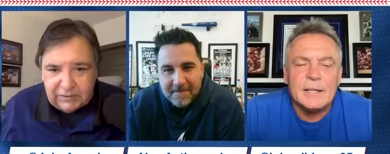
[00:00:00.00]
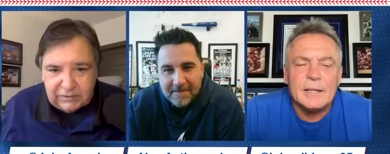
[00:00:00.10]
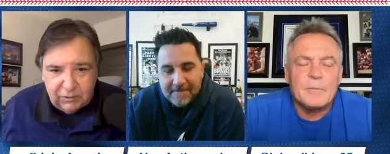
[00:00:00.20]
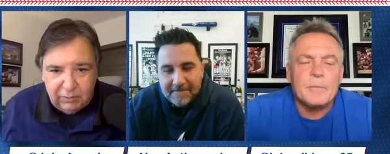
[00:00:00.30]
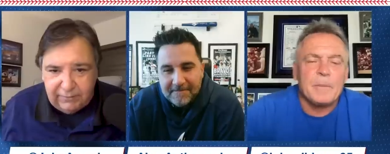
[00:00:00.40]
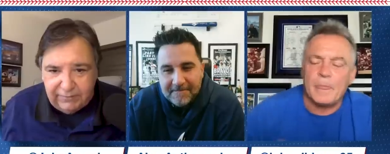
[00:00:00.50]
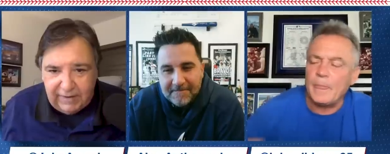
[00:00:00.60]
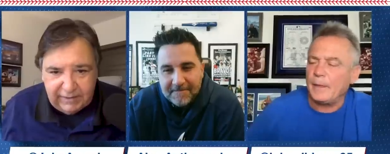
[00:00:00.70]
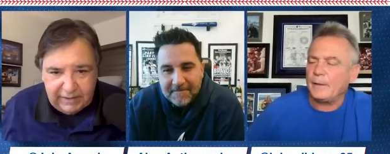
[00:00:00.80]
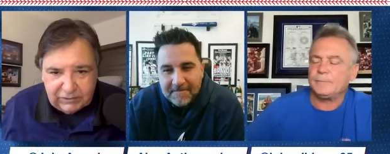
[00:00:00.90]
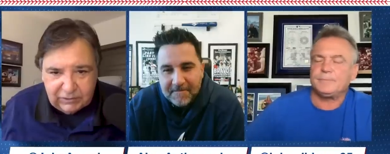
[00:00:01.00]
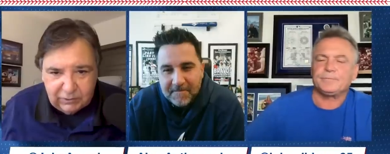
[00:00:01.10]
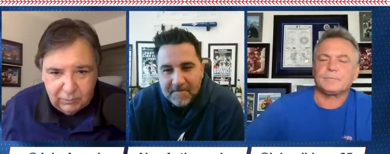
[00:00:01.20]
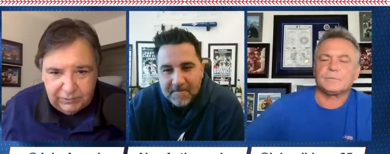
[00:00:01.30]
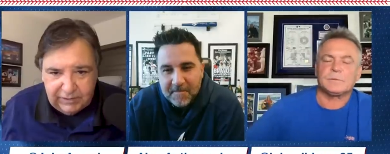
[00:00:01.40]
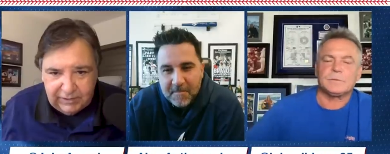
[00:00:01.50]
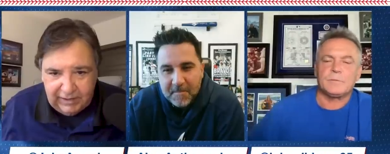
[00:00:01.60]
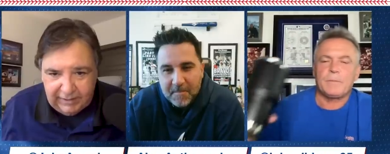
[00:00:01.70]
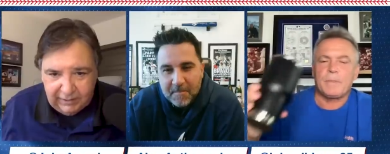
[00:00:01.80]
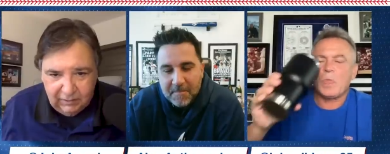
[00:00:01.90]
Speaker 1: such a great foundation with the
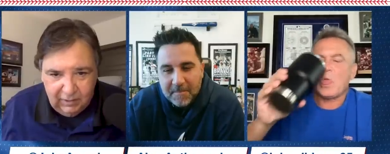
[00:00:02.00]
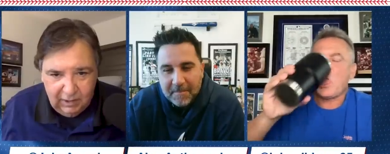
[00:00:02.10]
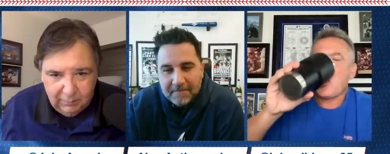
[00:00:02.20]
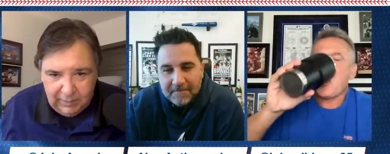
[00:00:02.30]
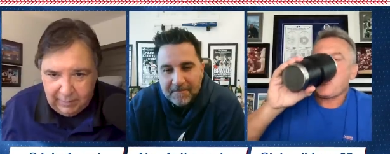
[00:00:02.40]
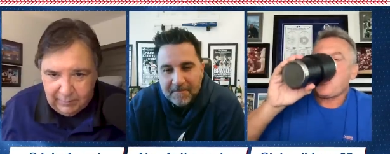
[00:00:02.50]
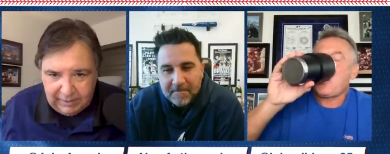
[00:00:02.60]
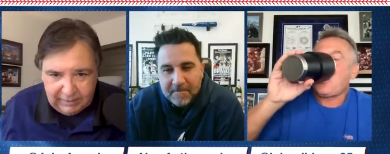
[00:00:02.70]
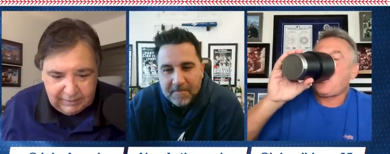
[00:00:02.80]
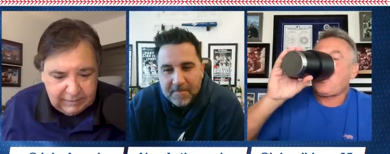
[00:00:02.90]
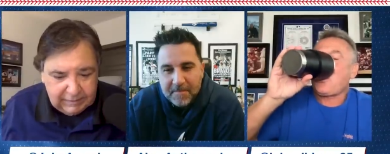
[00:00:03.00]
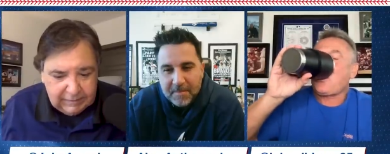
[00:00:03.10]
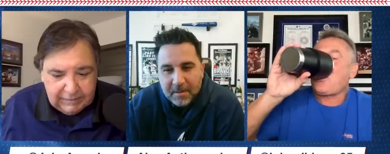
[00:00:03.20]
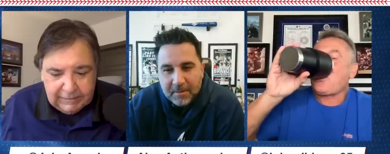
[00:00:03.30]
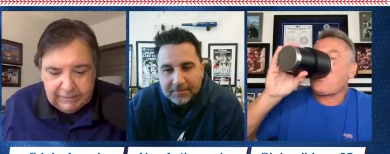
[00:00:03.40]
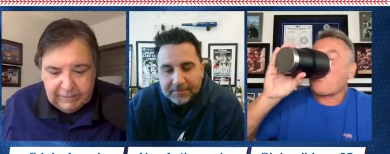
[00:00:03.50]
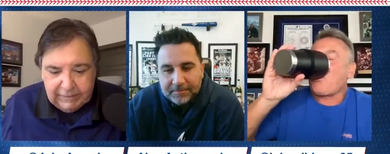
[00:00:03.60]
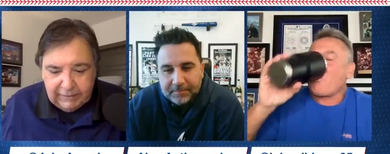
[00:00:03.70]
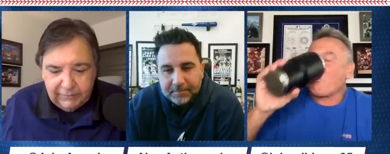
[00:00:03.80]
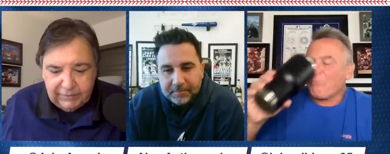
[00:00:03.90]
Atlanta club. I mean,
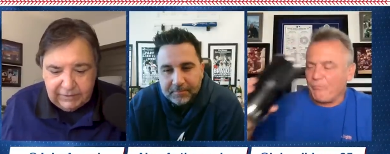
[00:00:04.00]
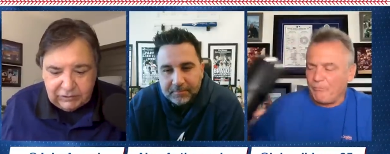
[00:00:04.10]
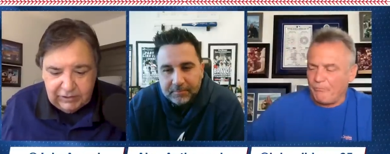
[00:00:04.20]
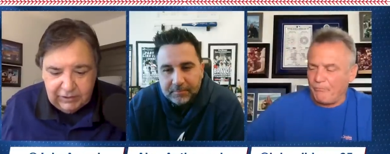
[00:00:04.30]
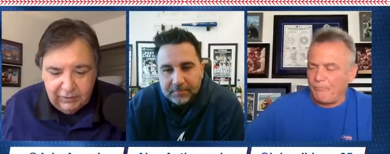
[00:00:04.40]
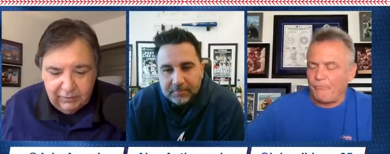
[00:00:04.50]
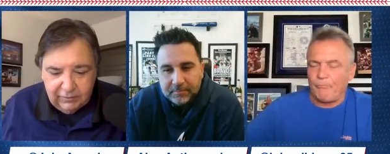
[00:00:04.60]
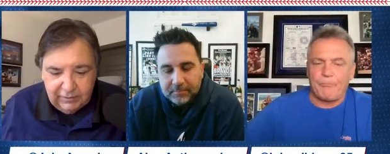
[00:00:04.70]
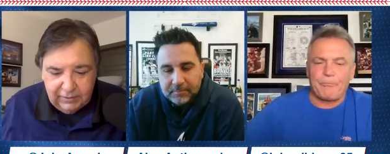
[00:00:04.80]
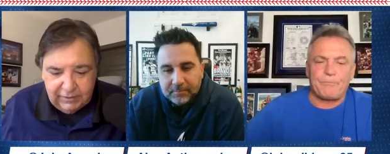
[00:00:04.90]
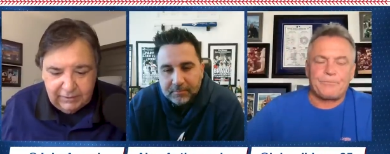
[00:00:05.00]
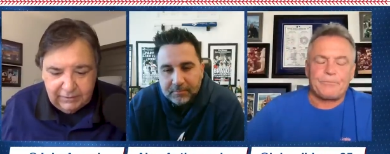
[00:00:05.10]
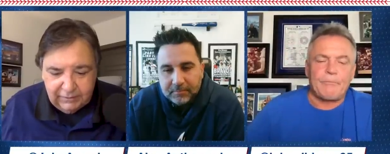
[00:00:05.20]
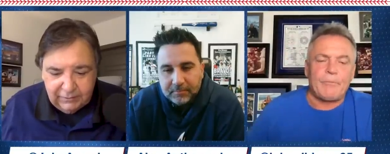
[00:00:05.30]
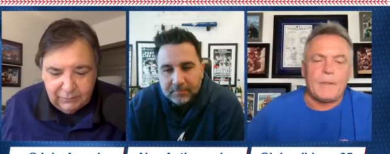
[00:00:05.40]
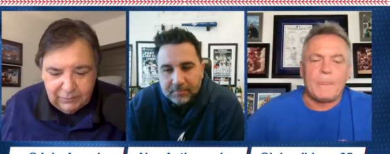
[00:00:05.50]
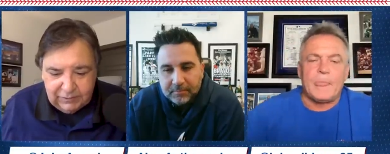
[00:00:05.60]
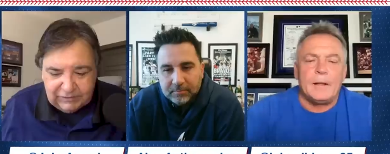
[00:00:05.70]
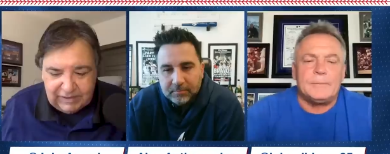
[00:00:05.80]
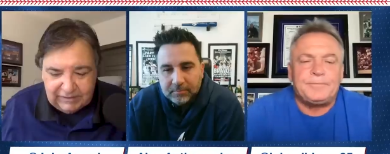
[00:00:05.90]
uh, this year uh, you
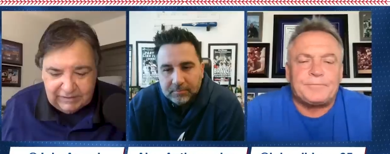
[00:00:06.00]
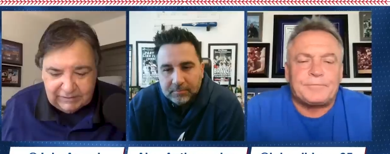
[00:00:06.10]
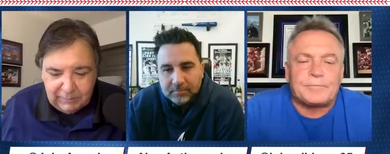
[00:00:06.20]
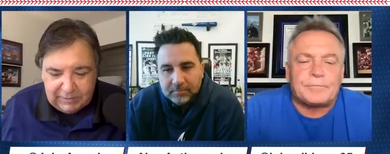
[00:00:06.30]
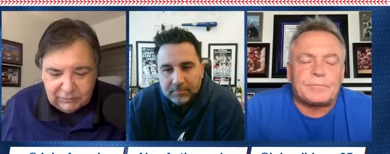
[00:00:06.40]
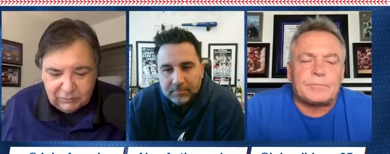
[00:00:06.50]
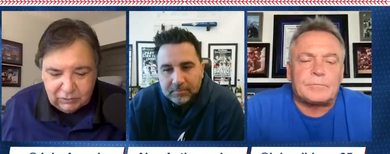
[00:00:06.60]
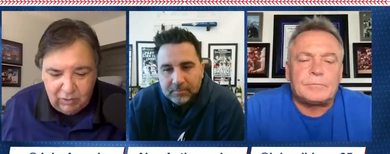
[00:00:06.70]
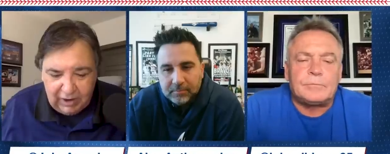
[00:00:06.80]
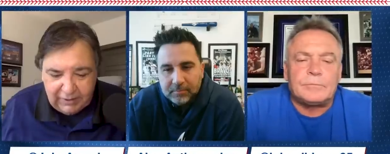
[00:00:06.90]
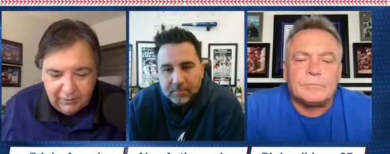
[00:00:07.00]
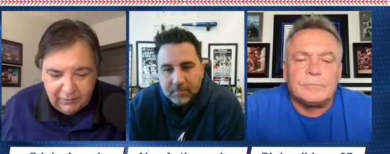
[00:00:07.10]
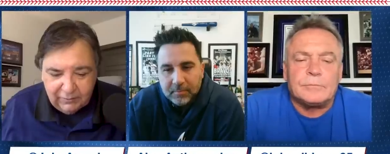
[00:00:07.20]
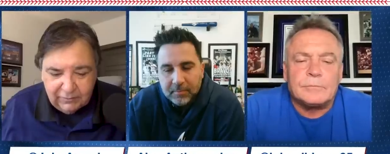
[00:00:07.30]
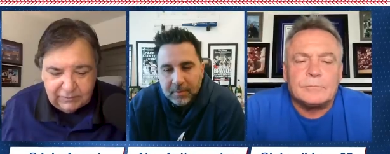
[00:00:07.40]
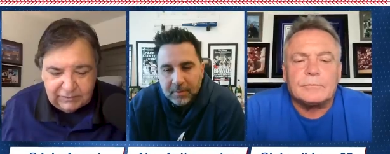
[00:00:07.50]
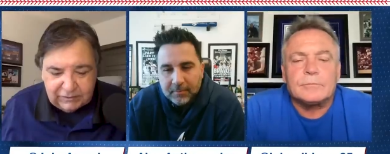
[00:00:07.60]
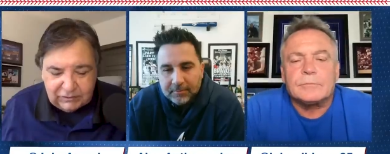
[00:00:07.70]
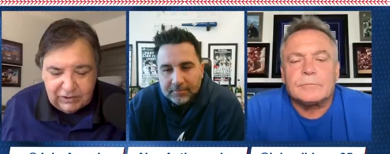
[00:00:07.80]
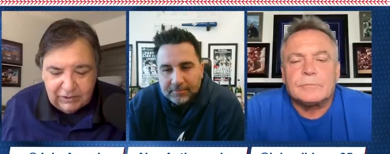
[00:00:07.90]
extended Spencer Strider
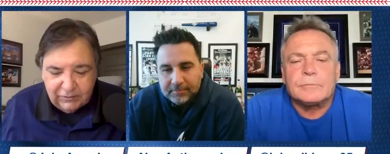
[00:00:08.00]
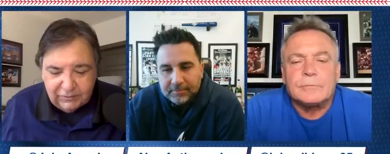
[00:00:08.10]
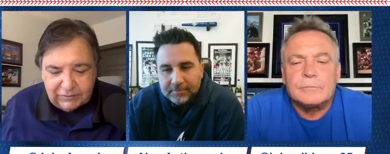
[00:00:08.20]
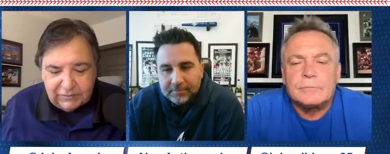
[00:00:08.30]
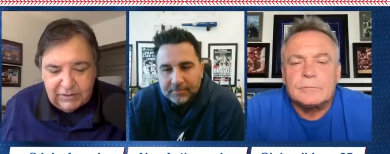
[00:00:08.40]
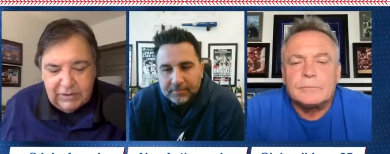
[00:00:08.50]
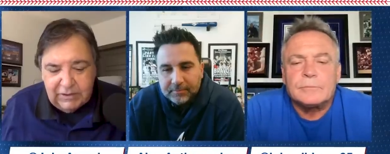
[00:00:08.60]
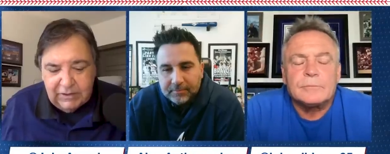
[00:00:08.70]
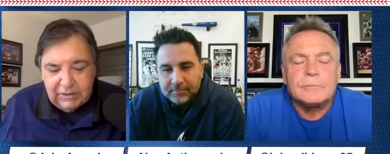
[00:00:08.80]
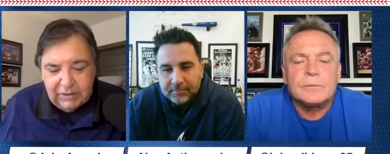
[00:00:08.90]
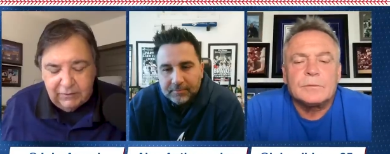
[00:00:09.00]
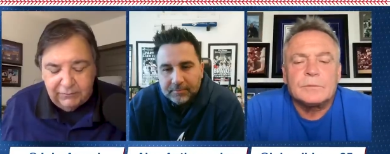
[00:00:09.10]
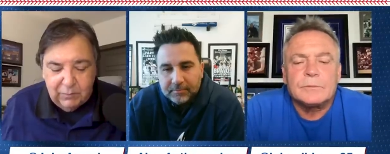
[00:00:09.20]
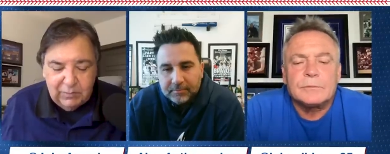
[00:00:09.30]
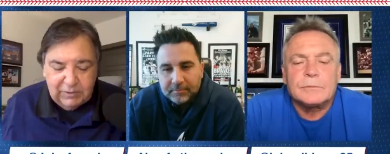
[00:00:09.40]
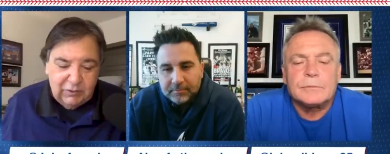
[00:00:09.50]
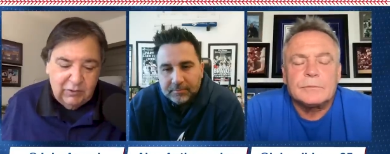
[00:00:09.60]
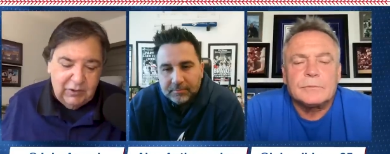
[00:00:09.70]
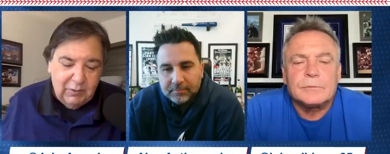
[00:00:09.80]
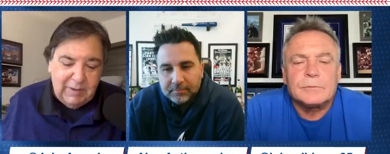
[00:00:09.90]
six years. Uh, a few months
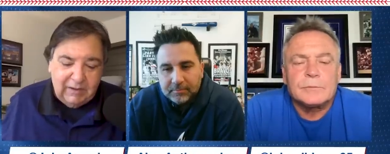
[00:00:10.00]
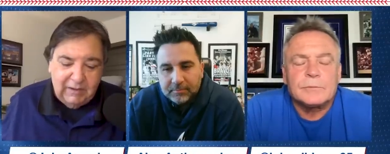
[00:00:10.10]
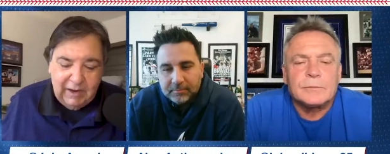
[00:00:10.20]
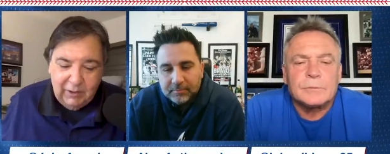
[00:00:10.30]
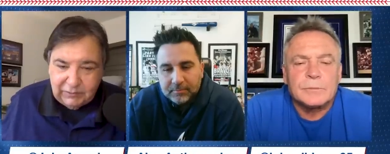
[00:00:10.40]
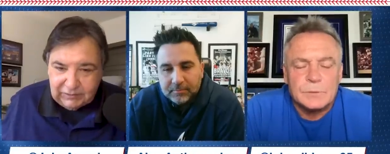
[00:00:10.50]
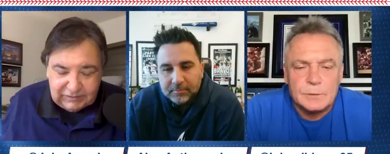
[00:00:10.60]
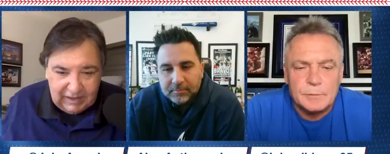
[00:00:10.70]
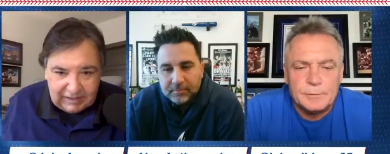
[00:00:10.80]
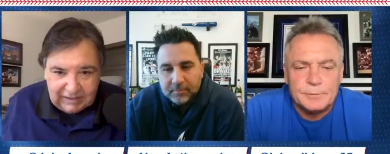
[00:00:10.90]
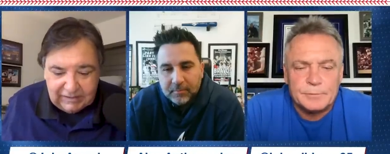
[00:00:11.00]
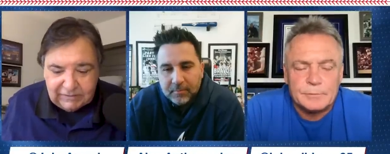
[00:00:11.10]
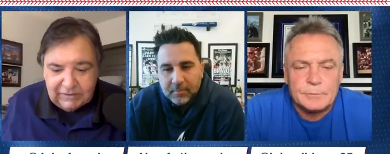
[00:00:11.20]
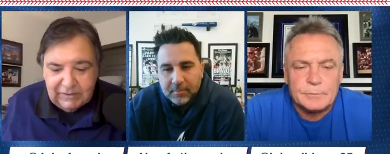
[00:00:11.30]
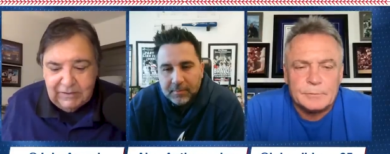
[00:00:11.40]
earlier, Michael Harris a second